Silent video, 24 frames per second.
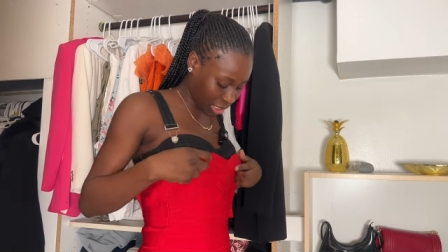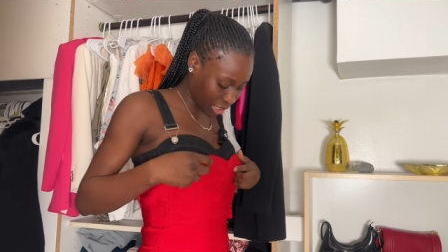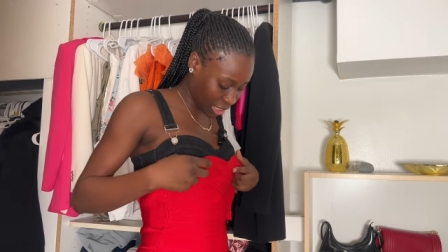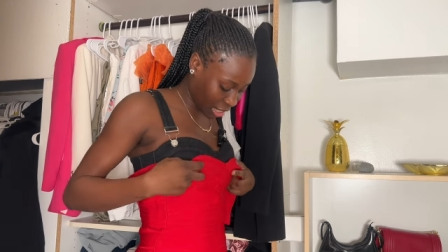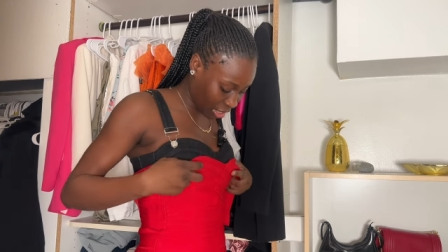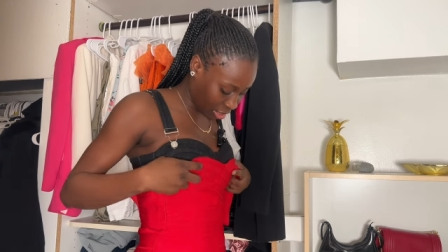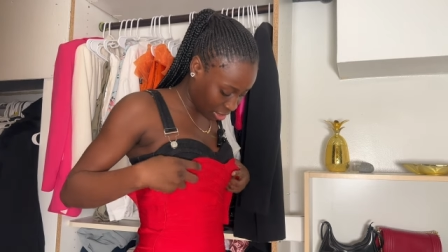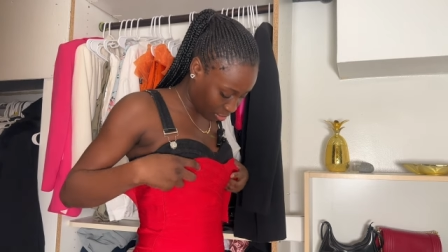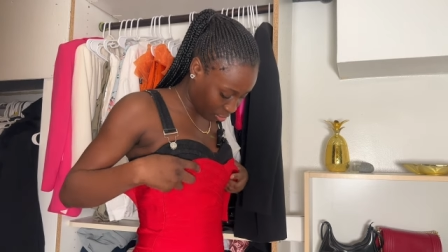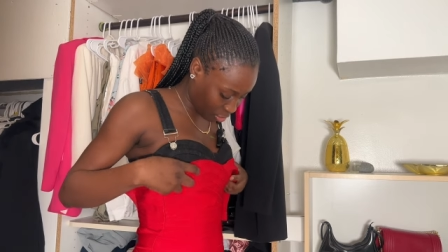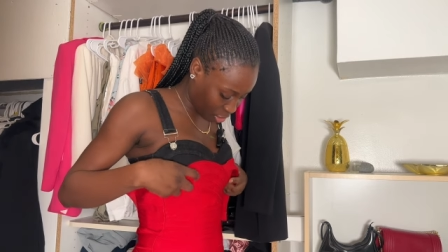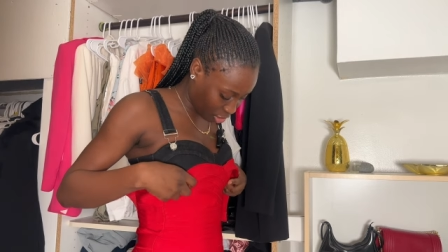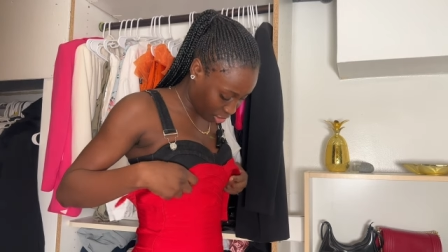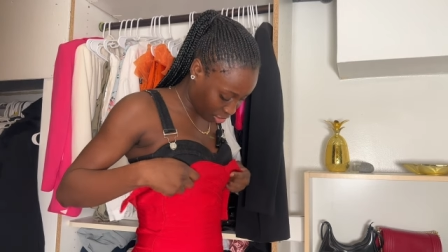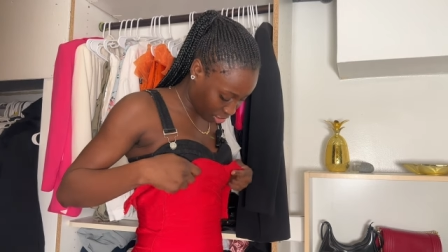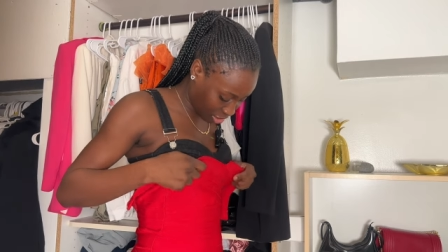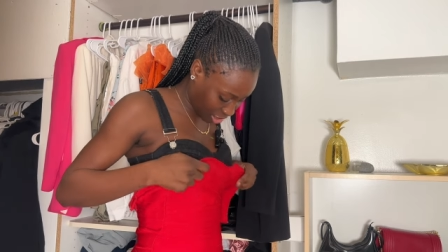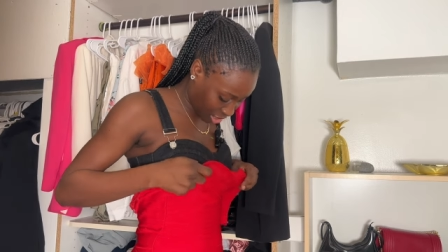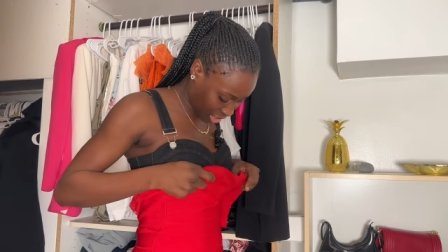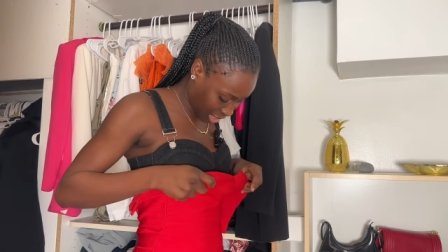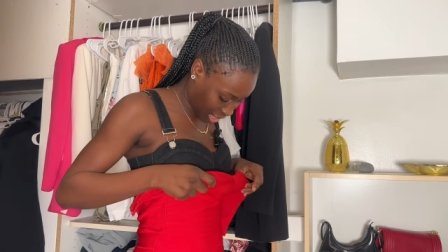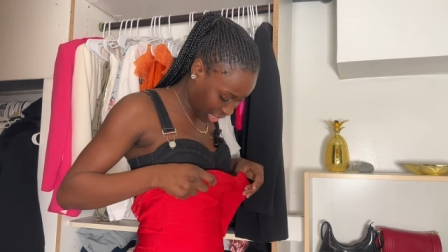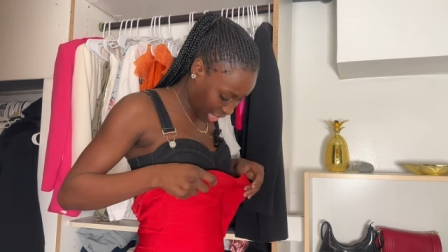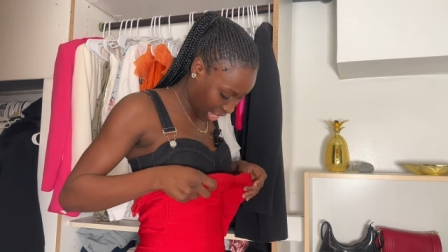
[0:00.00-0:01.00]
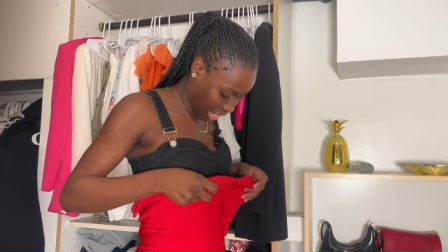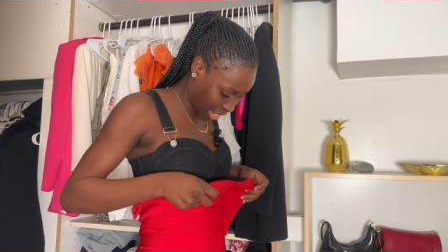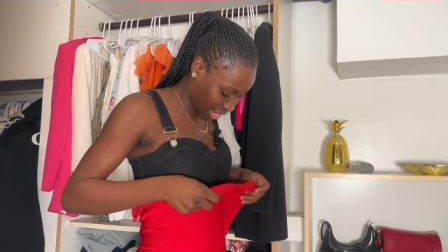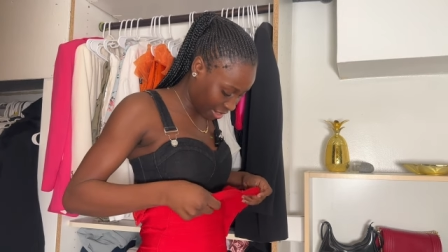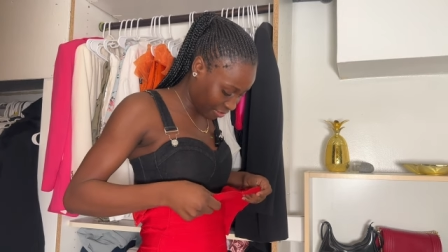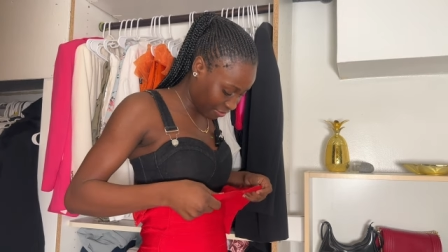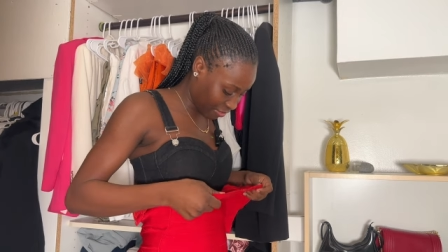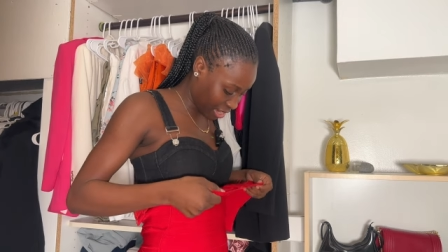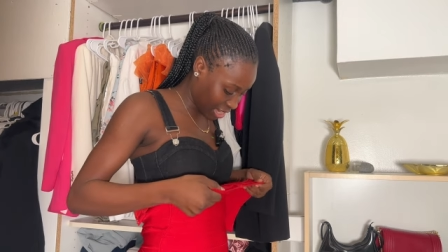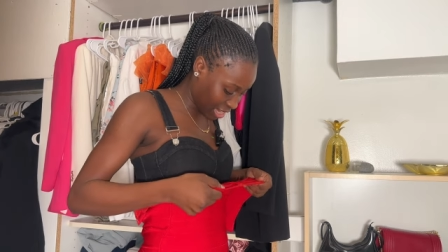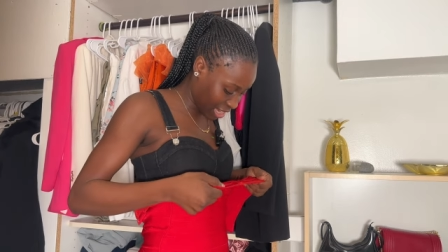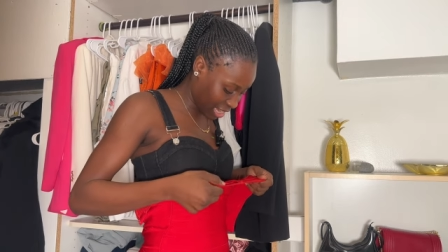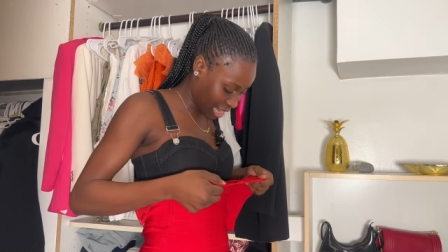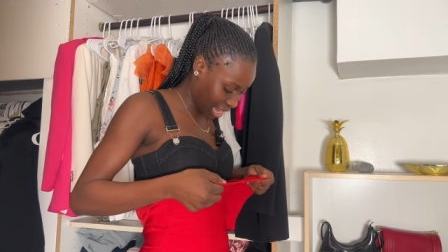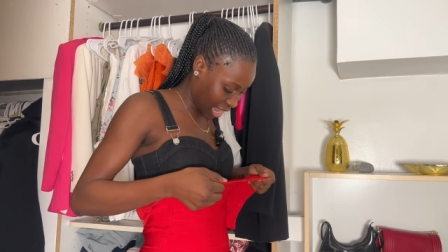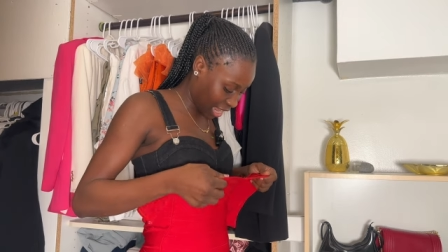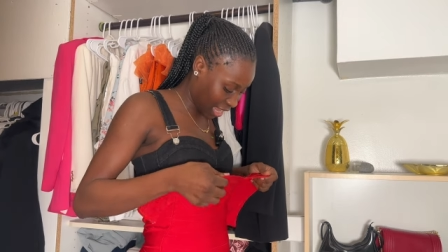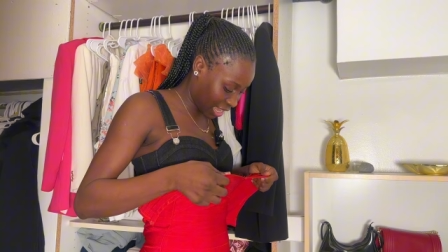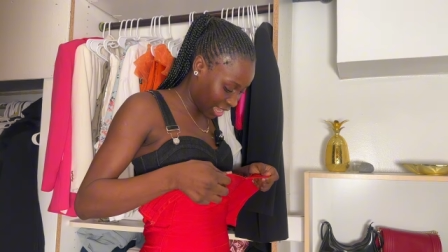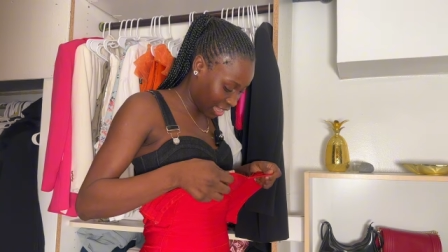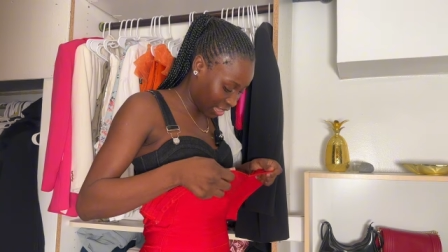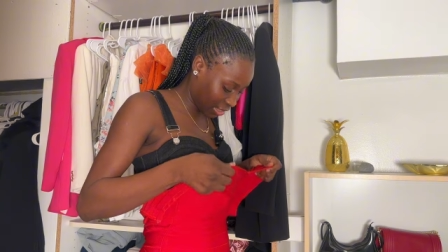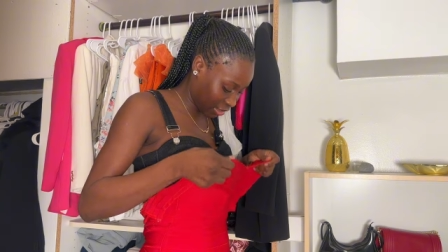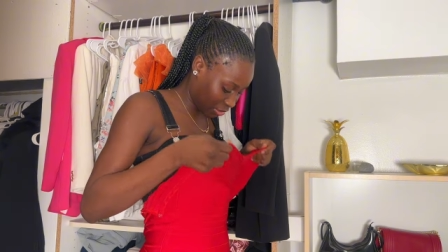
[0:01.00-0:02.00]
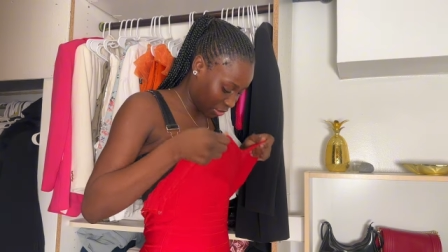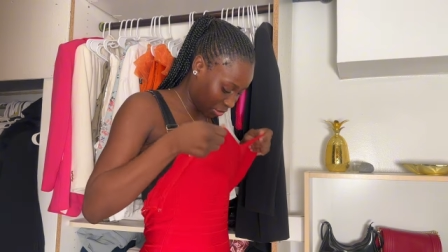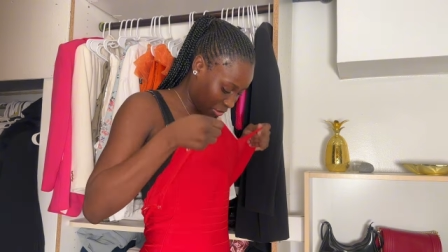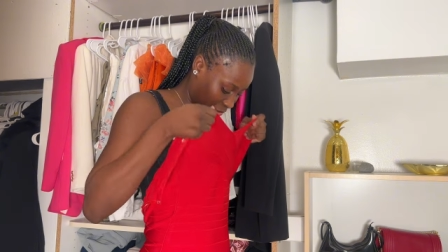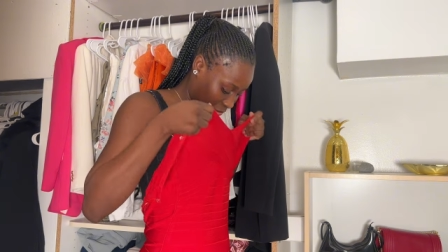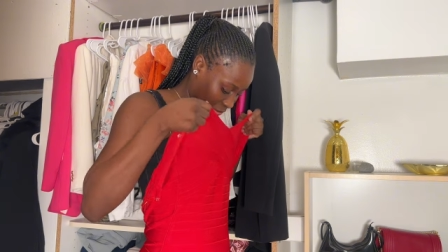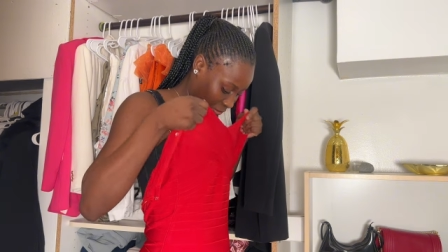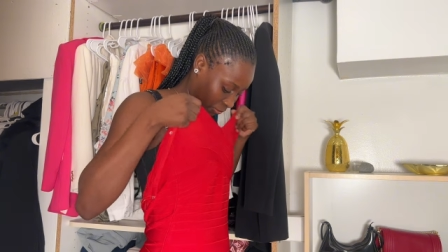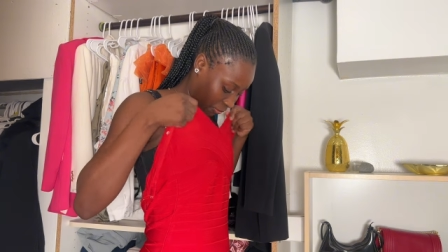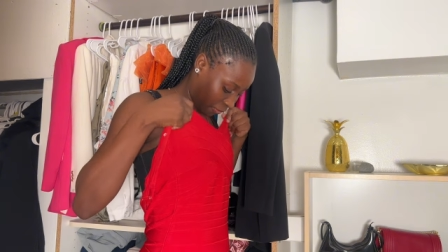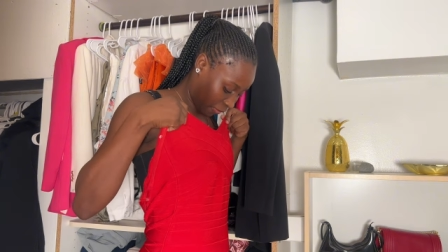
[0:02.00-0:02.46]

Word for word: anymore i really like it though